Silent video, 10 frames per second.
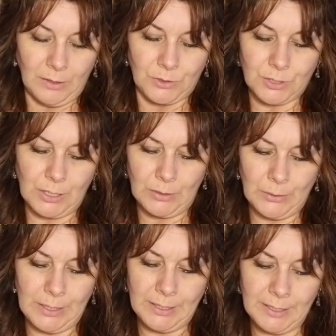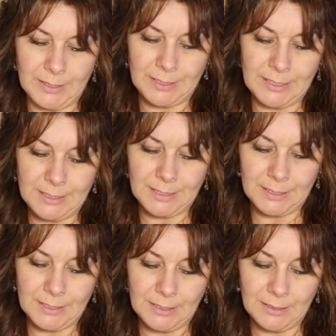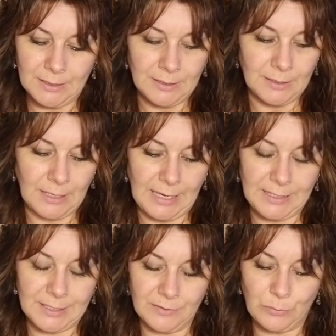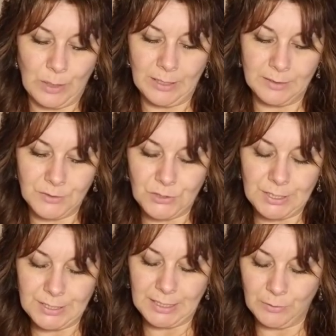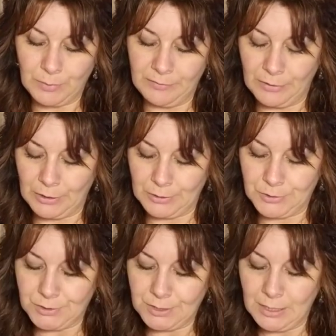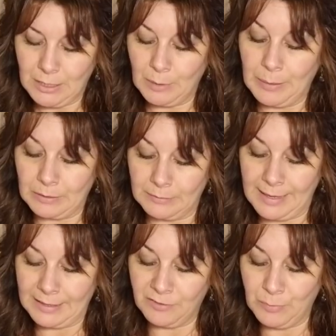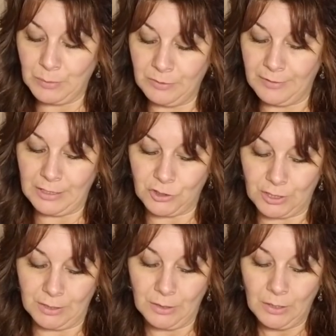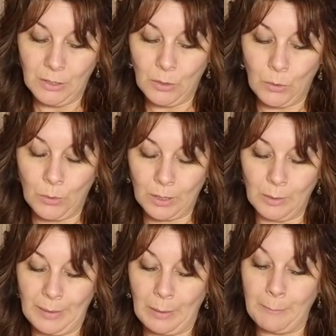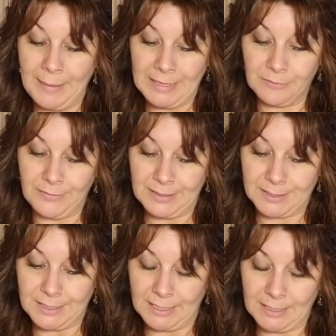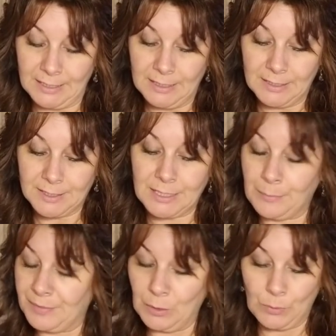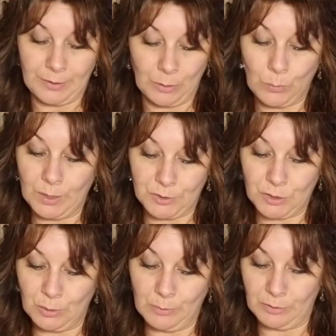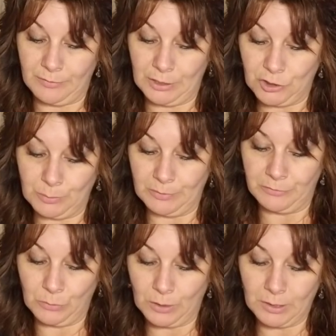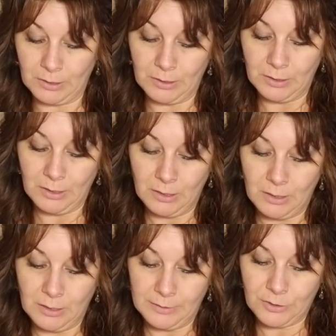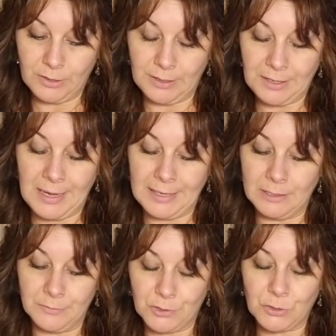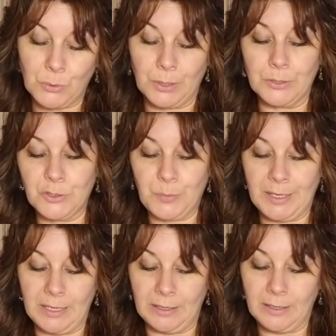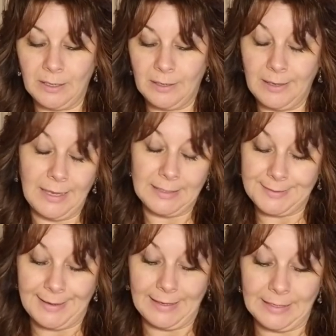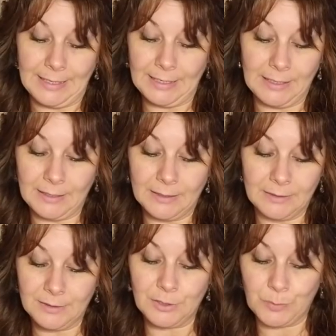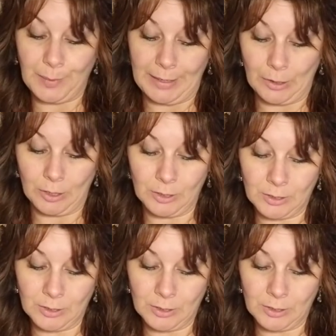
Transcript: So is this Ace of Wands in reverse about a lack of motivation or about manifesting something where there was no motivation before? to the Nine of Swords being anxiety, despair.